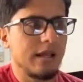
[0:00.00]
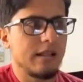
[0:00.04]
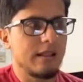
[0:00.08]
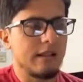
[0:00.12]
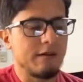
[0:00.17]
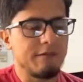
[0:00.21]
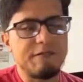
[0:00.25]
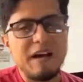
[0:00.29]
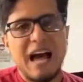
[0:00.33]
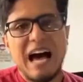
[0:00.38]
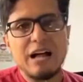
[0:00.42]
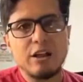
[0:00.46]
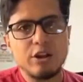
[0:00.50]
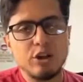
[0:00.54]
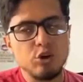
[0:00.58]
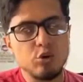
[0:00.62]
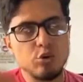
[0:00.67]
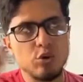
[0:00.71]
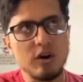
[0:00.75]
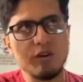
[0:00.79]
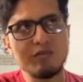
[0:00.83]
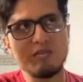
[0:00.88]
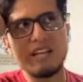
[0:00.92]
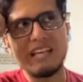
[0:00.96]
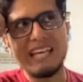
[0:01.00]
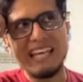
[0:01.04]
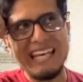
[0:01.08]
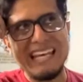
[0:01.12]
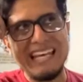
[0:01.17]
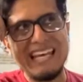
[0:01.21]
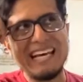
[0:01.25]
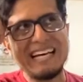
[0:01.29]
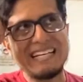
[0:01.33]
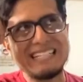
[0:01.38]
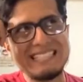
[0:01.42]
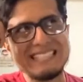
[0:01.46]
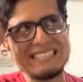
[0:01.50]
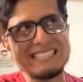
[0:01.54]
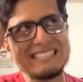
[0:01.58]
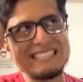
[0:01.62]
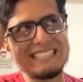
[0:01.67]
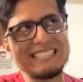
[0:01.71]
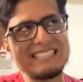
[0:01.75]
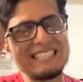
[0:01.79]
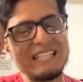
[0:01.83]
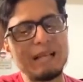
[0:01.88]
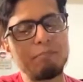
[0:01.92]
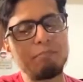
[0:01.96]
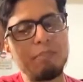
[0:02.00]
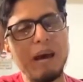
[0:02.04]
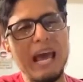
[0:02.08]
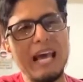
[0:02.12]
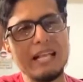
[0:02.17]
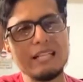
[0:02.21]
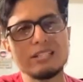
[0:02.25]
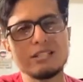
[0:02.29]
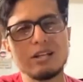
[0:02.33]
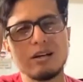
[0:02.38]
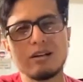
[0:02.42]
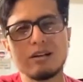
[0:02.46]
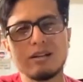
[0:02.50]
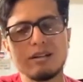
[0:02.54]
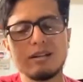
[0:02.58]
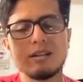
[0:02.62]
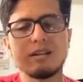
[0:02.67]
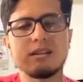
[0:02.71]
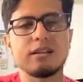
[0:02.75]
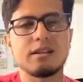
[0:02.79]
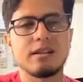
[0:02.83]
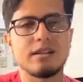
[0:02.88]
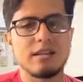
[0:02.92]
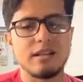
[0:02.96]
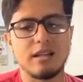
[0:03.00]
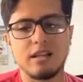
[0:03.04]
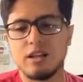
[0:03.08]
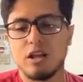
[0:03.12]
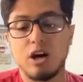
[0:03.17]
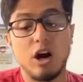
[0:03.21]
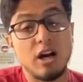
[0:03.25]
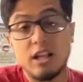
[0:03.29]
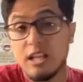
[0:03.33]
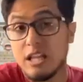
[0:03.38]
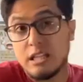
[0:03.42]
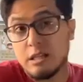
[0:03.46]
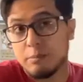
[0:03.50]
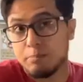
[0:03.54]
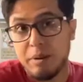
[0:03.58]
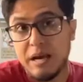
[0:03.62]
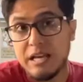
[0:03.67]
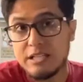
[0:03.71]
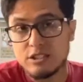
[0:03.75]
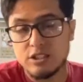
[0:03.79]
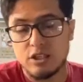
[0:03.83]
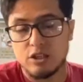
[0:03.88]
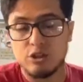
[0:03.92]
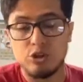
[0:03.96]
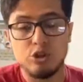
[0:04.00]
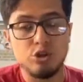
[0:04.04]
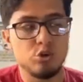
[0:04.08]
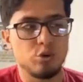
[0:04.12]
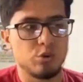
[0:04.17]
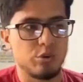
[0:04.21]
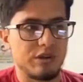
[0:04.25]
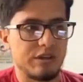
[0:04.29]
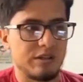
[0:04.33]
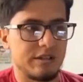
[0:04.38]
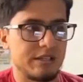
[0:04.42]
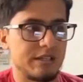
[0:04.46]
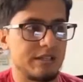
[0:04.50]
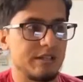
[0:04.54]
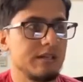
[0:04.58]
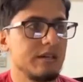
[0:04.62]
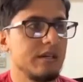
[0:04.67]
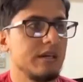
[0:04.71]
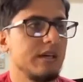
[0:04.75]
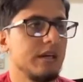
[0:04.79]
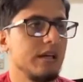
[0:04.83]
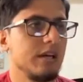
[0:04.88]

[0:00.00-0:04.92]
the value of the ES depends on you really.